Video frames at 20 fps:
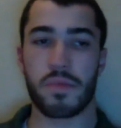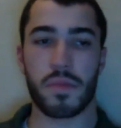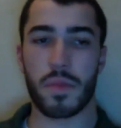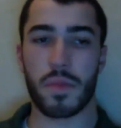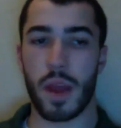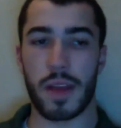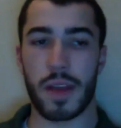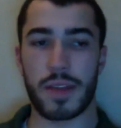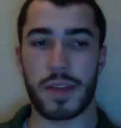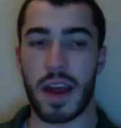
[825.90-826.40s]

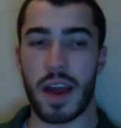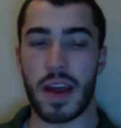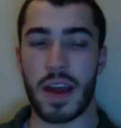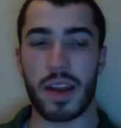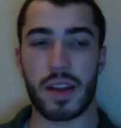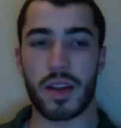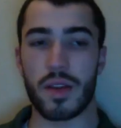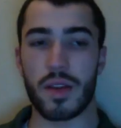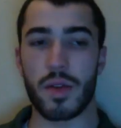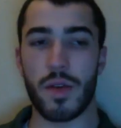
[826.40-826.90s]
Is that
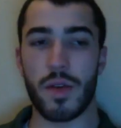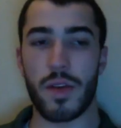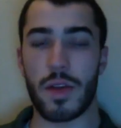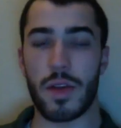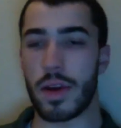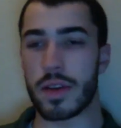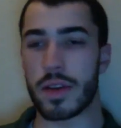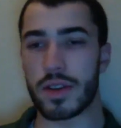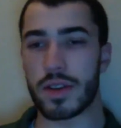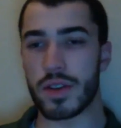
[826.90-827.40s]
you have anyone
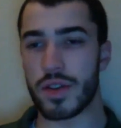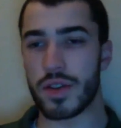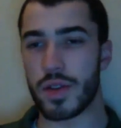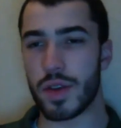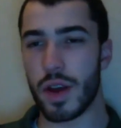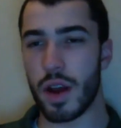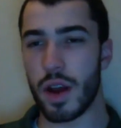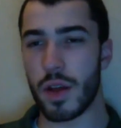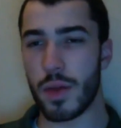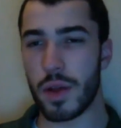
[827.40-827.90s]
else in shooting
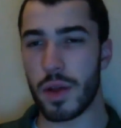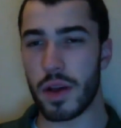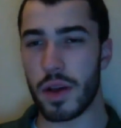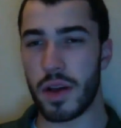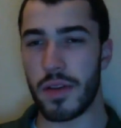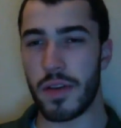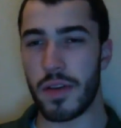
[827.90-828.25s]
guard you want to cover?